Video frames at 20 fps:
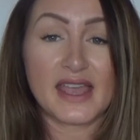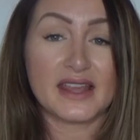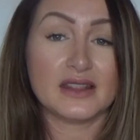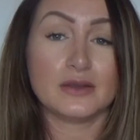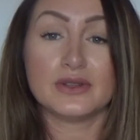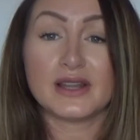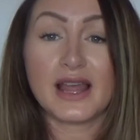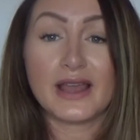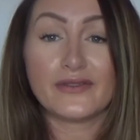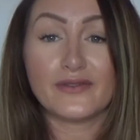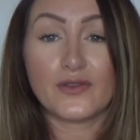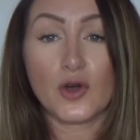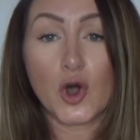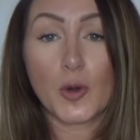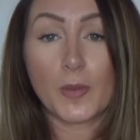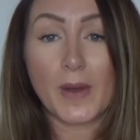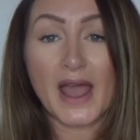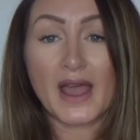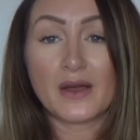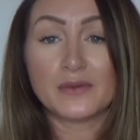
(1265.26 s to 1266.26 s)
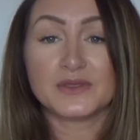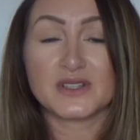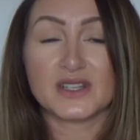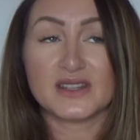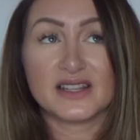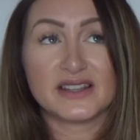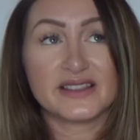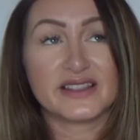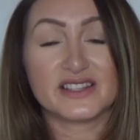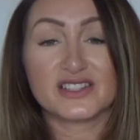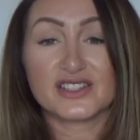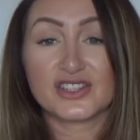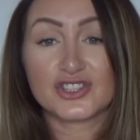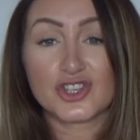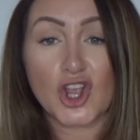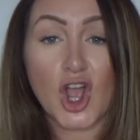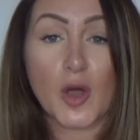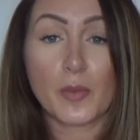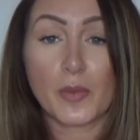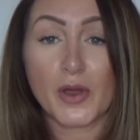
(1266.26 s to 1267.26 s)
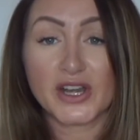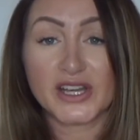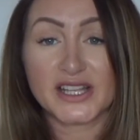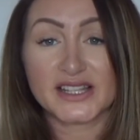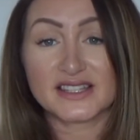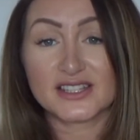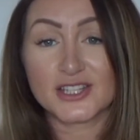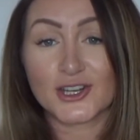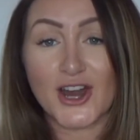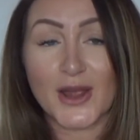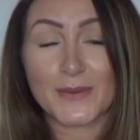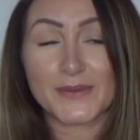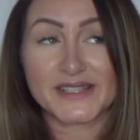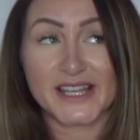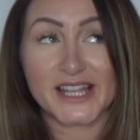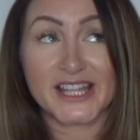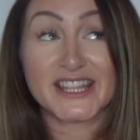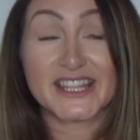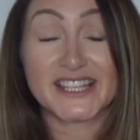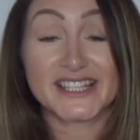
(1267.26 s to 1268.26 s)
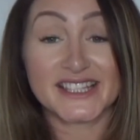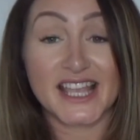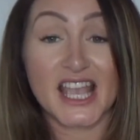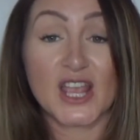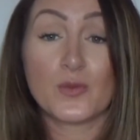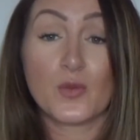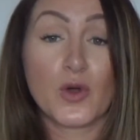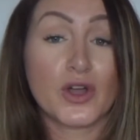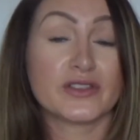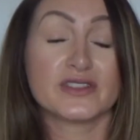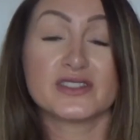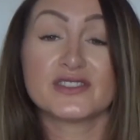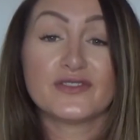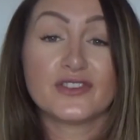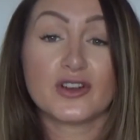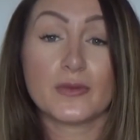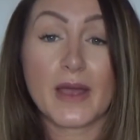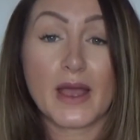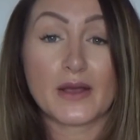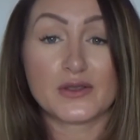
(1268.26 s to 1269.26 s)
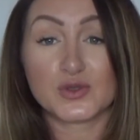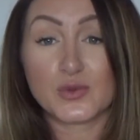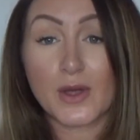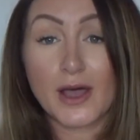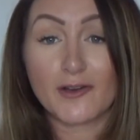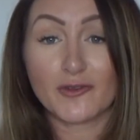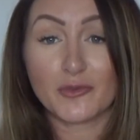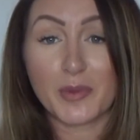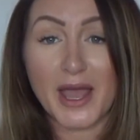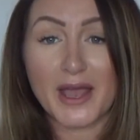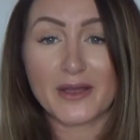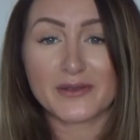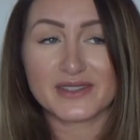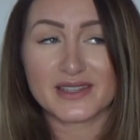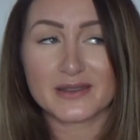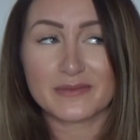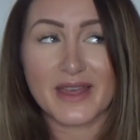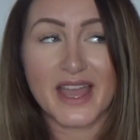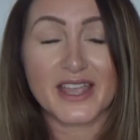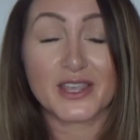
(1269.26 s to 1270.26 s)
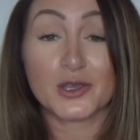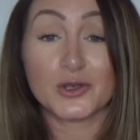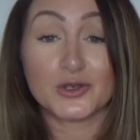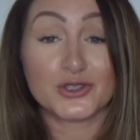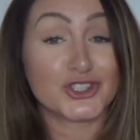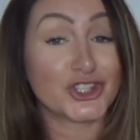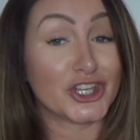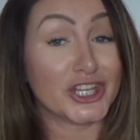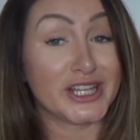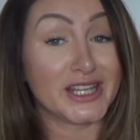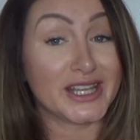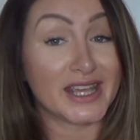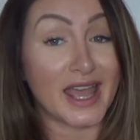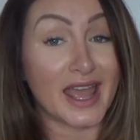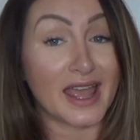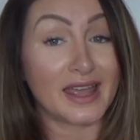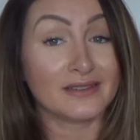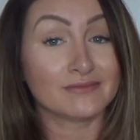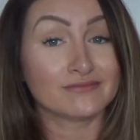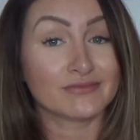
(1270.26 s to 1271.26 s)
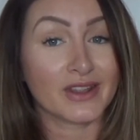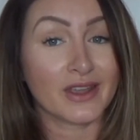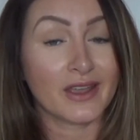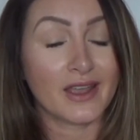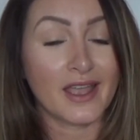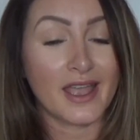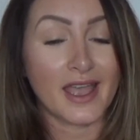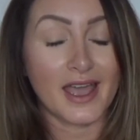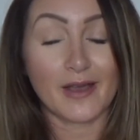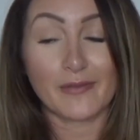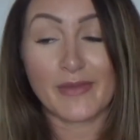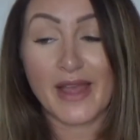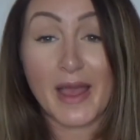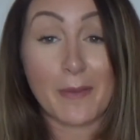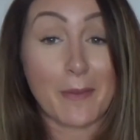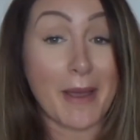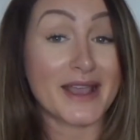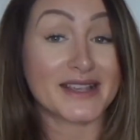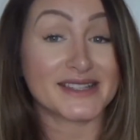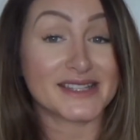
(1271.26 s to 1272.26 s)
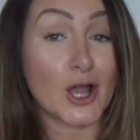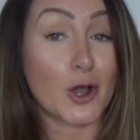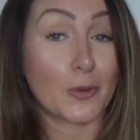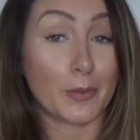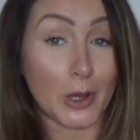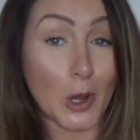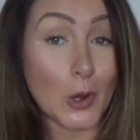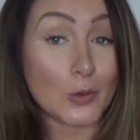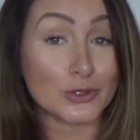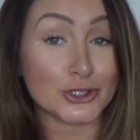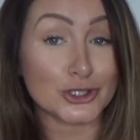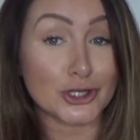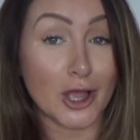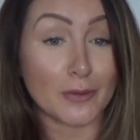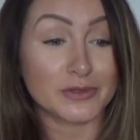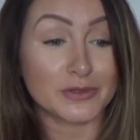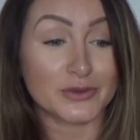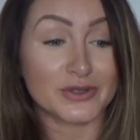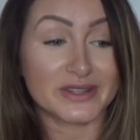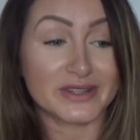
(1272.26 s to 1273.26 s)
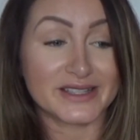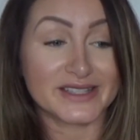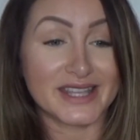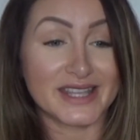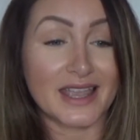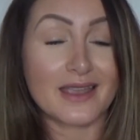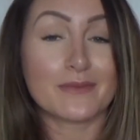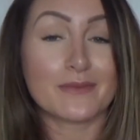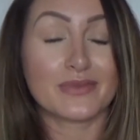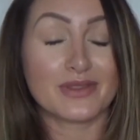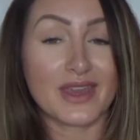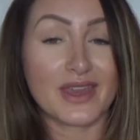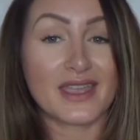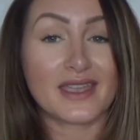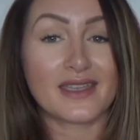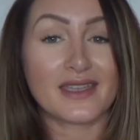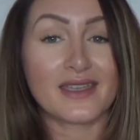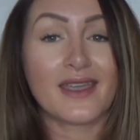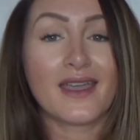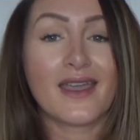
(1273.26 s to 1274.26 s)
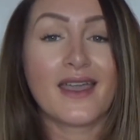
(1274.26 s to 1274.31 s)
and they were like £4, and then there's a shop on Instagram selling the same ones for about £12. I'm like, you cheeky. I'm like, I might set up my own shop doing the same thing.